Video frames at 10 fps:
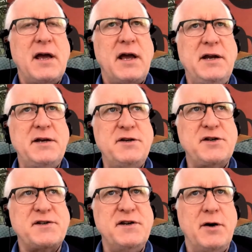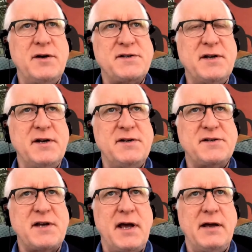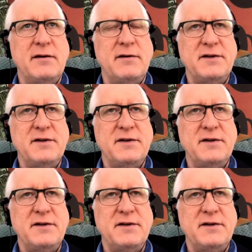he didn't just notice it and say,